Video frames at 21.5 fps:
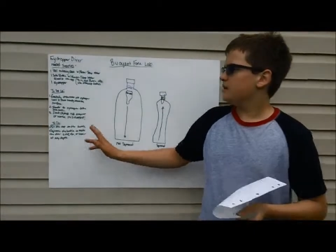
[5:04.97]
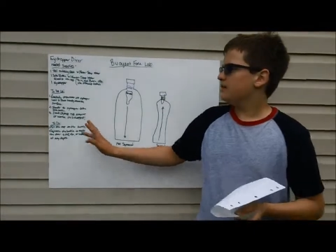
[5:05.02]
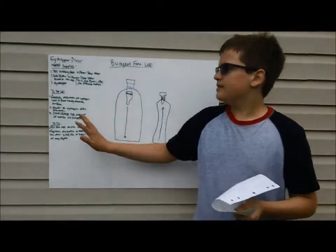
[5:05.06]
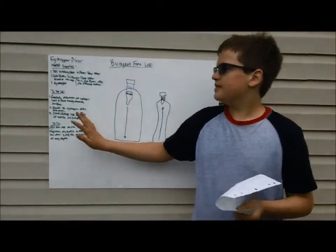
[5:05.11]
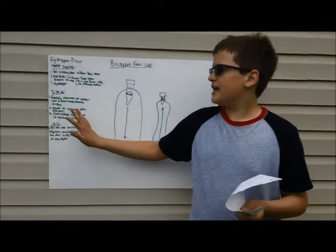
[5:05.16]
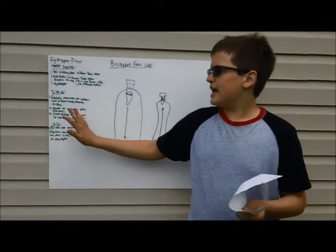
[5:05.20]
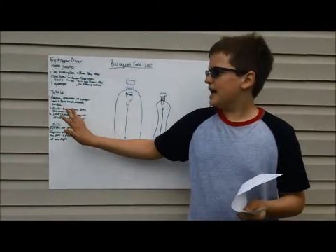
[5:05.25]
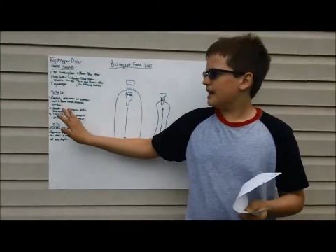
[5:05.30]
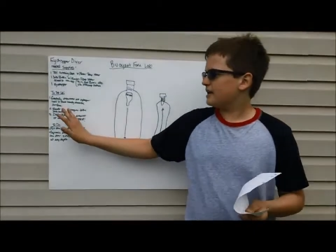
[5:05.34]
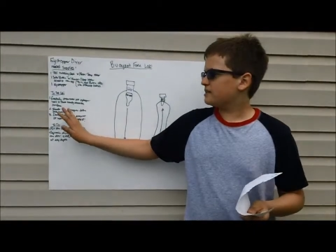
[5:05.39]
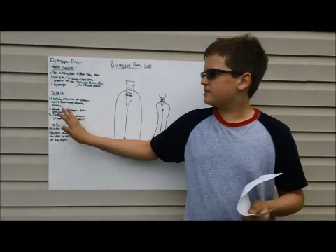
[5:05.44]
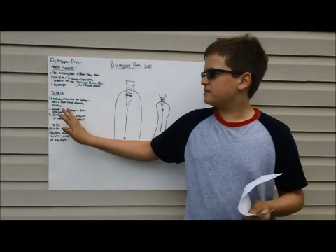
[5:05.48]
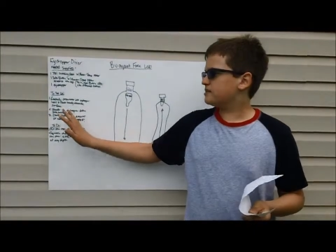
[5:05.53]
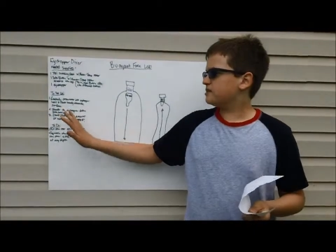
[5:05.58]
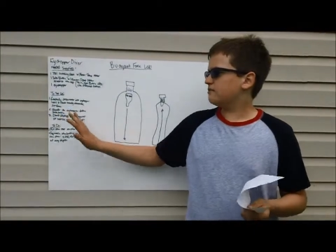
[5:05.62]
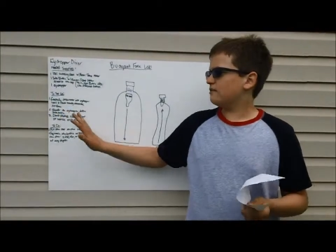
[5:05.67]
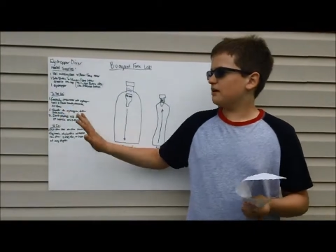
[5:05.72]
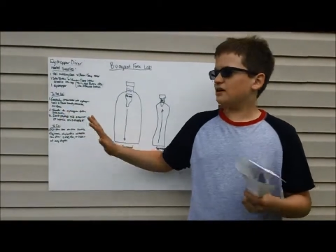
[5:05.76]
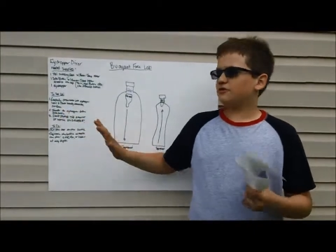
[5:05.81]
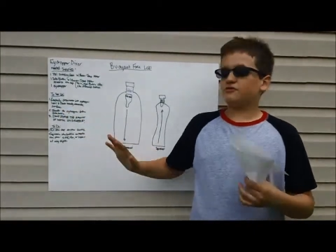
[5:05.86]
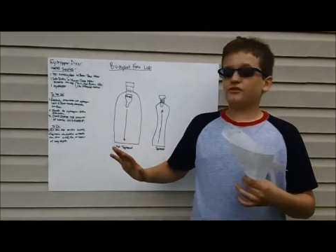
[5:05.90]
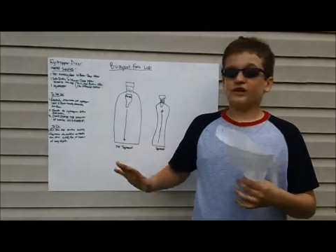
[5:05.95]
Next,
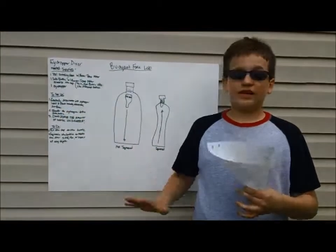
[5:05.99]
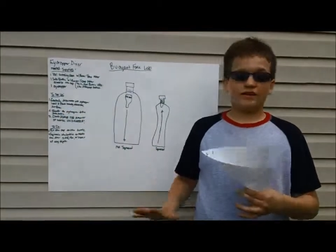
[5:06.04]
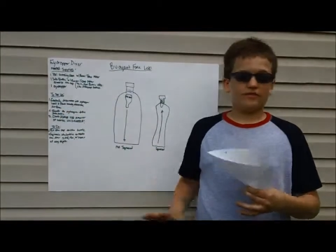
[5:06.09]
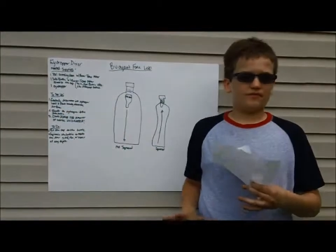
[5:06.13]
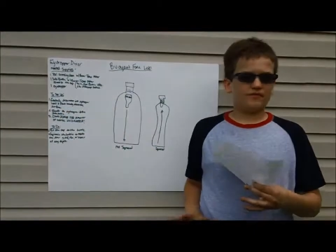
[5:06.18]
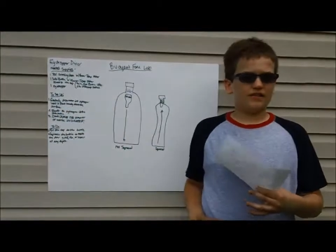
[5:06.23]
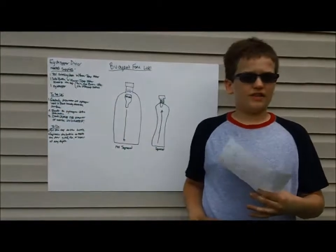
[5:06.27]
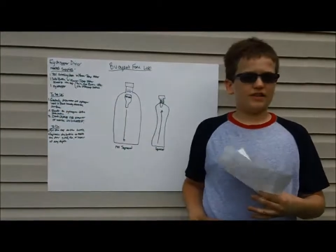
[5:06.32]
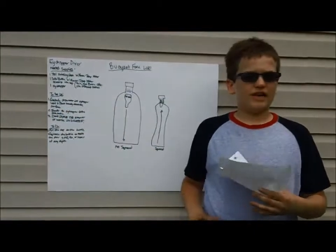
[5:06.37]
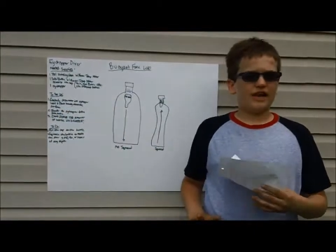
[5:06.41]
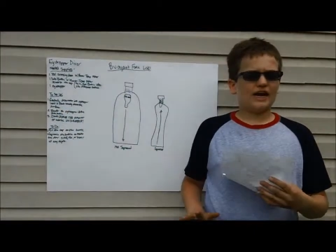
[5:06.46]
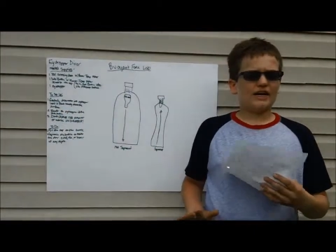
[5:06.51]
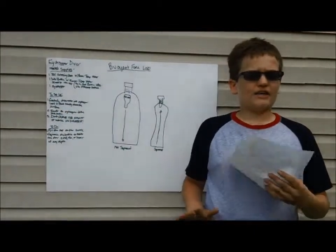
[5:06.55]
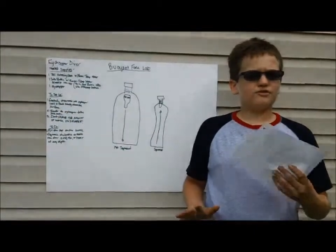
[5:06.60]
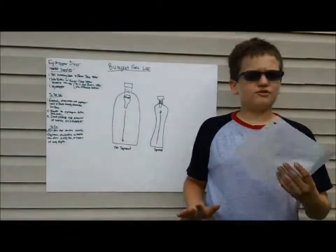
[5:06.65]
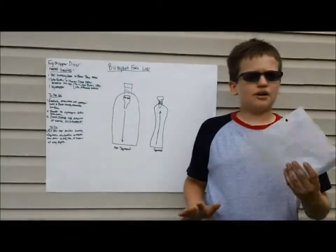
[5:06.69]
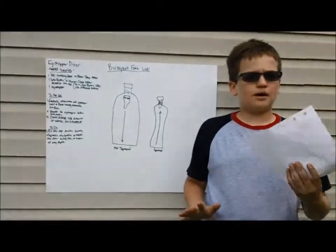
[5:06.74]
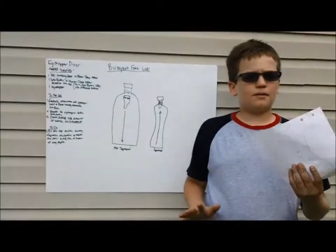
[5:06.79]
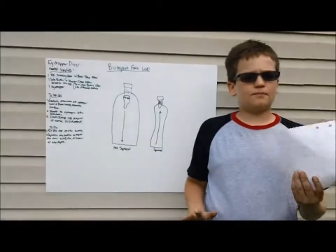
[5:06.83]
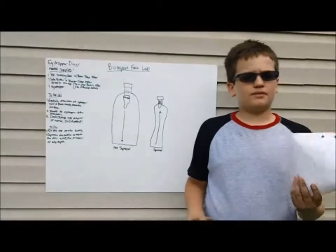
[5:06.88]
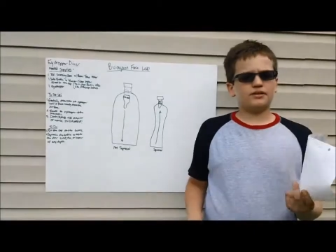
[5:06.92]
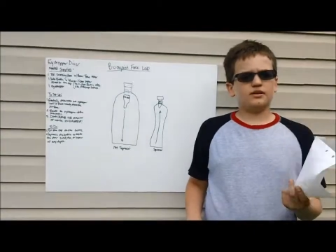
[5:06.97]
you want to transfer the
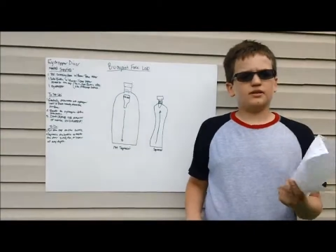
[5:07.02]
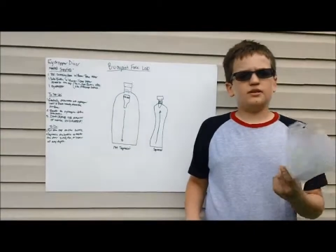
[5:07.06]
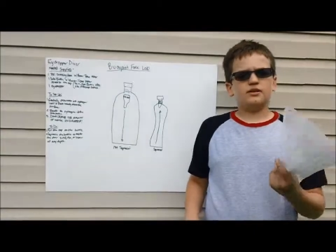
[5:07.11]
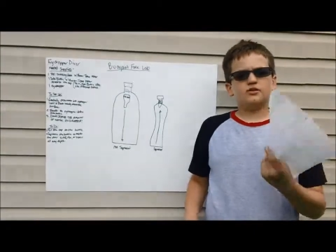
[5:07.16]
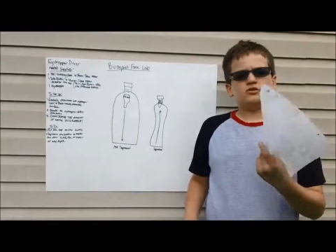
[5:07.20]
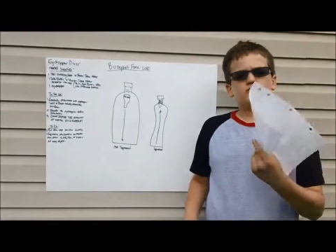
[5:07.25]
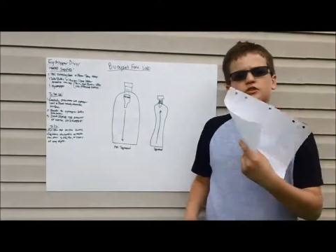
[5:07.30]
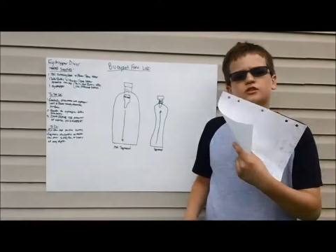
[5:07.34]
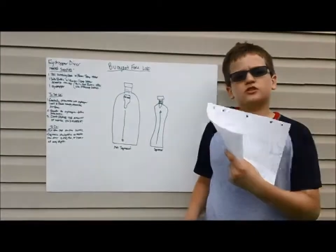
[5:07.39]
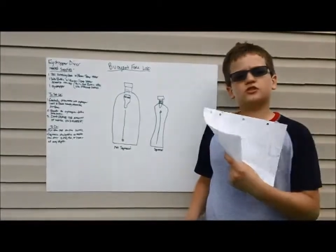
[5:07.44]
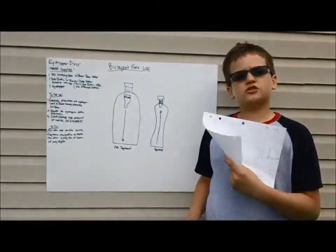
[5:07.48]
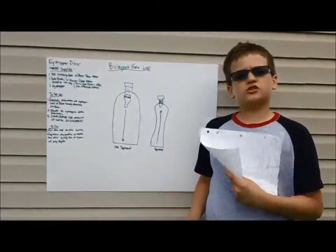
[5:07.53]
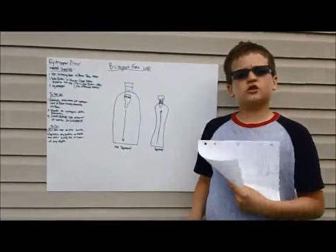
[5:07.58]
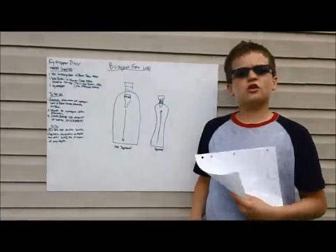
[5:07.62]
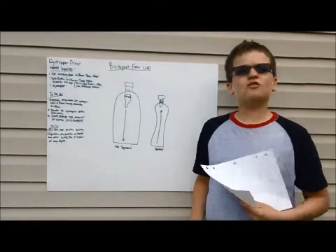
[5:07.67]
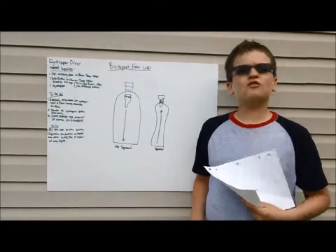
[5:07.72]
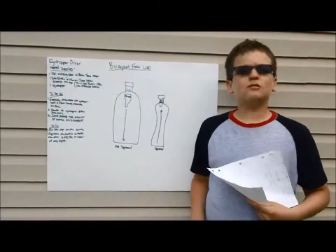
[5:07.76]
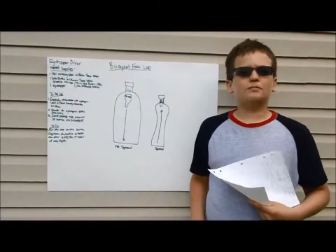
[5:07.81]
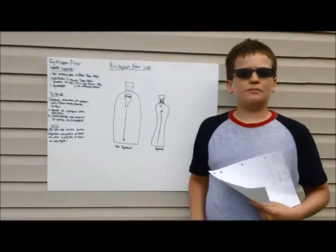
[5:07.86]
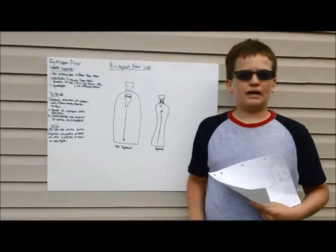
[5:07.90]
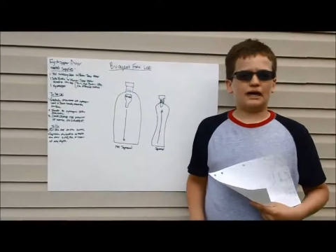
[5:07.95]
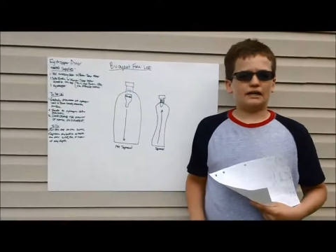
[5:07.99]
eyedropper to the
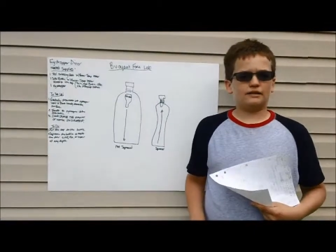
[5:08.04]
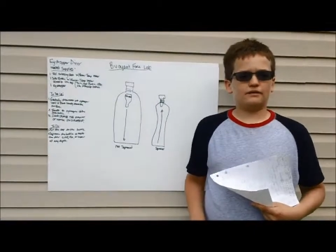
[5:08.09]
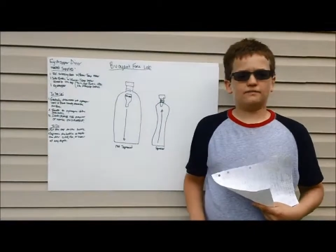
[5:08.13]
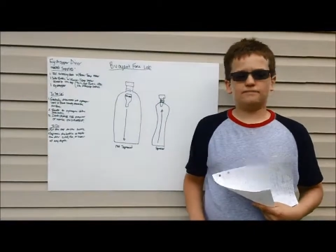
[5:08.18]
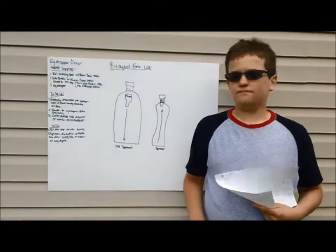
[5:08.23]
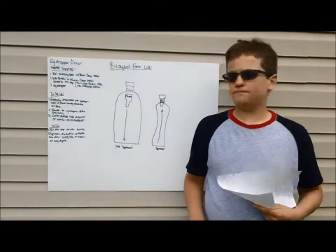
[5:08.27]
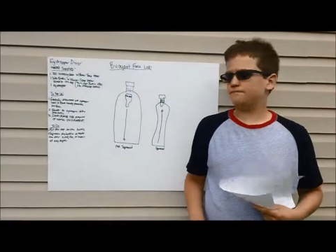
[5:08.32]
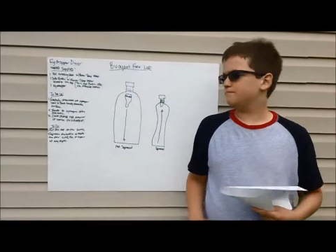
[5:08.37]
soda bottle.